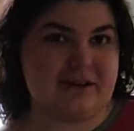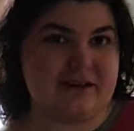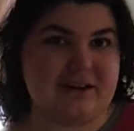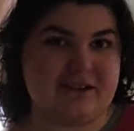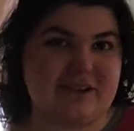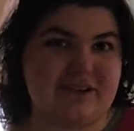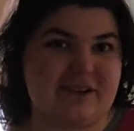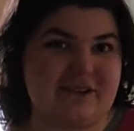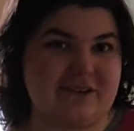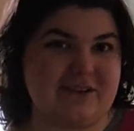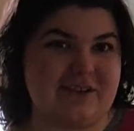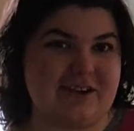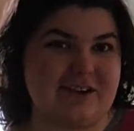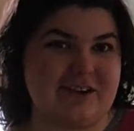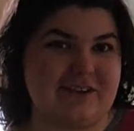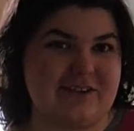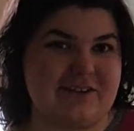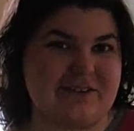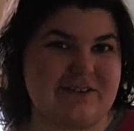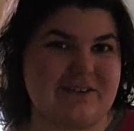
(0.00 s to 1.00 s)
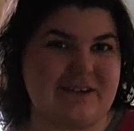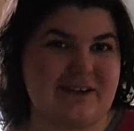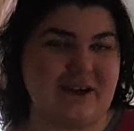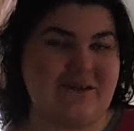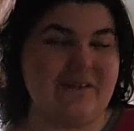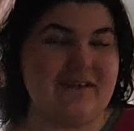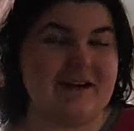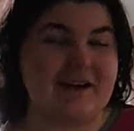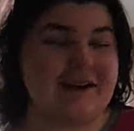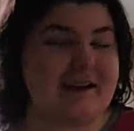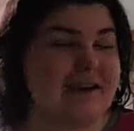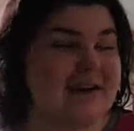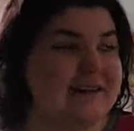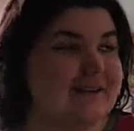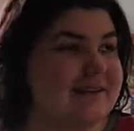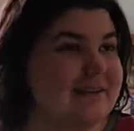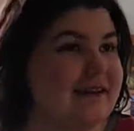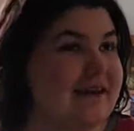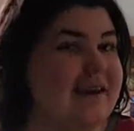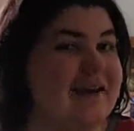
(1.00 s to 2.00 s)
and I saw the trailer just now, and I
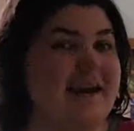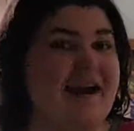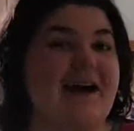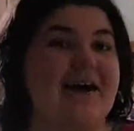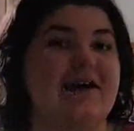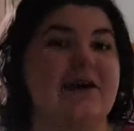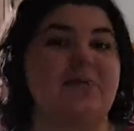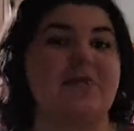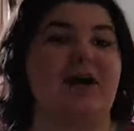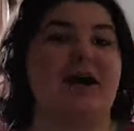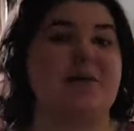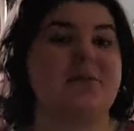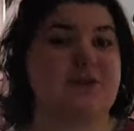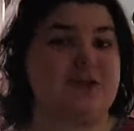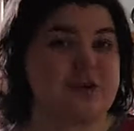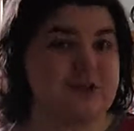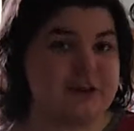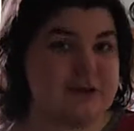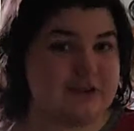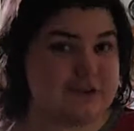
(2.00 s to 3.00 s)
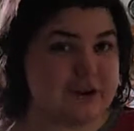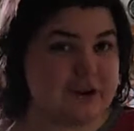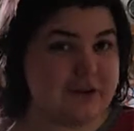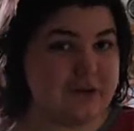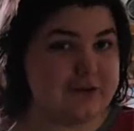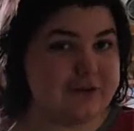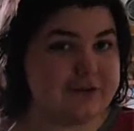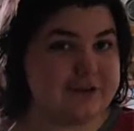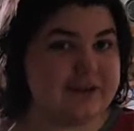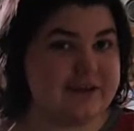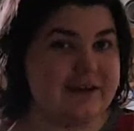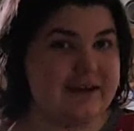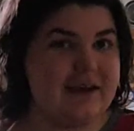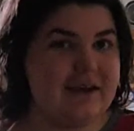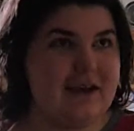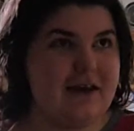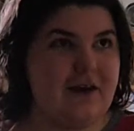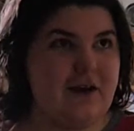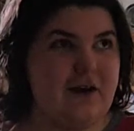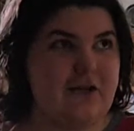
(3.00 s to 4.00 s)
gotta say I am absolutely stoked.
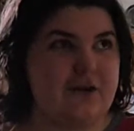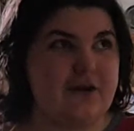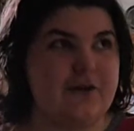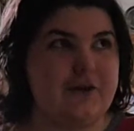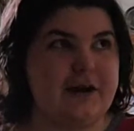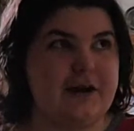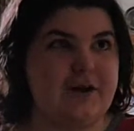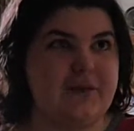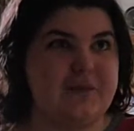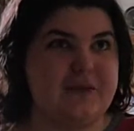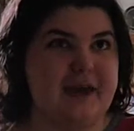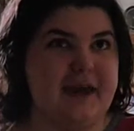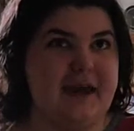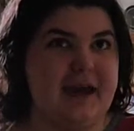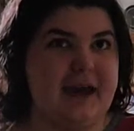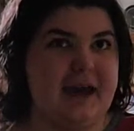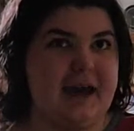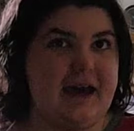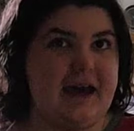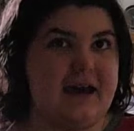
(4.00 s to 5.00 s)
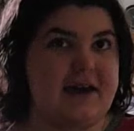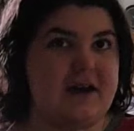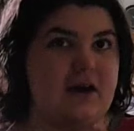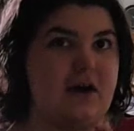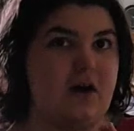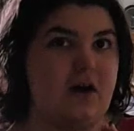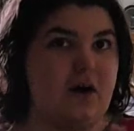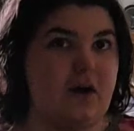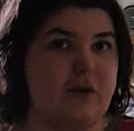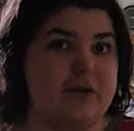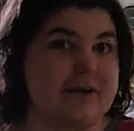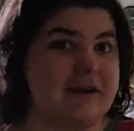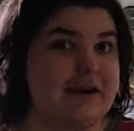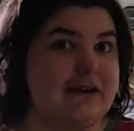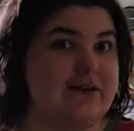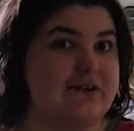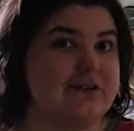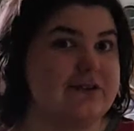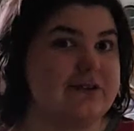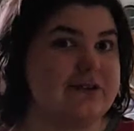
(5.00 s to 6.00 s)
Although I hope they add all the
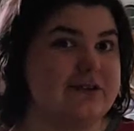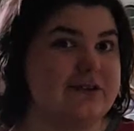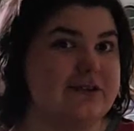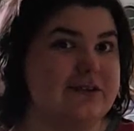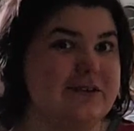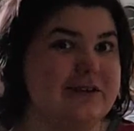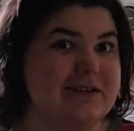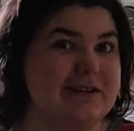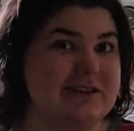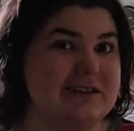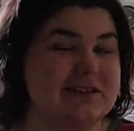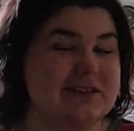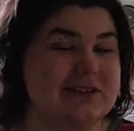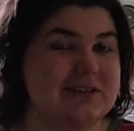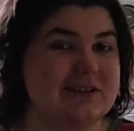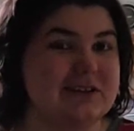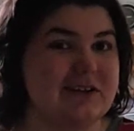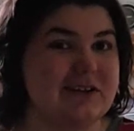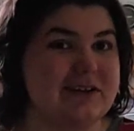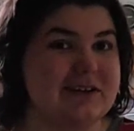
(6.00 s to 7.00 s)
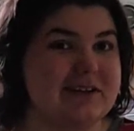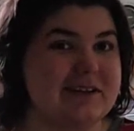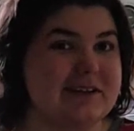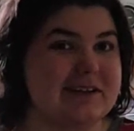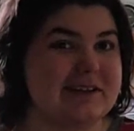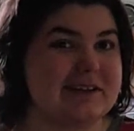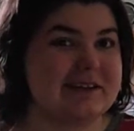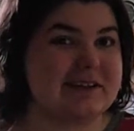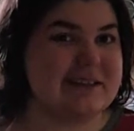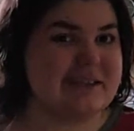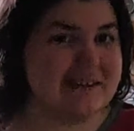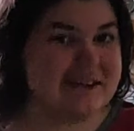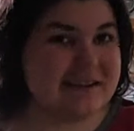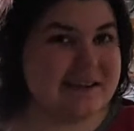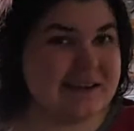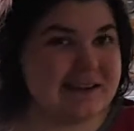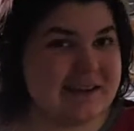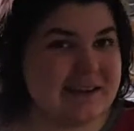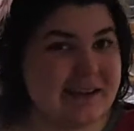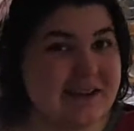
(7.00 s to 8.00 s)
characters to it, not just Sonic.
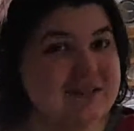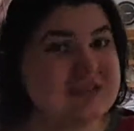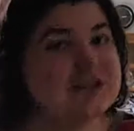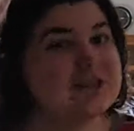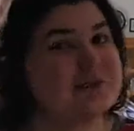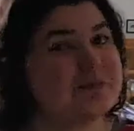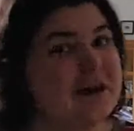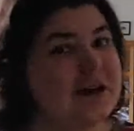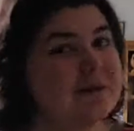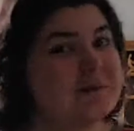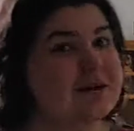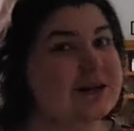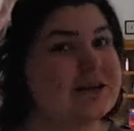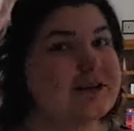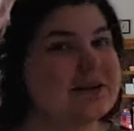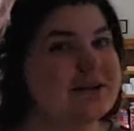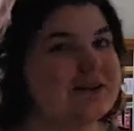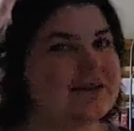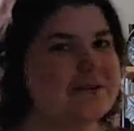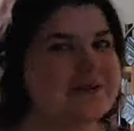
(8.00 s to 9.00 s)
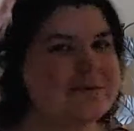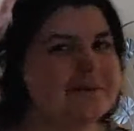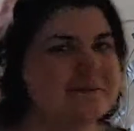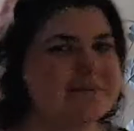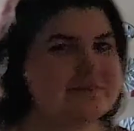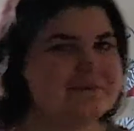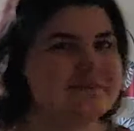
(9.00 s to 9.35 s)
That's just my opinion though.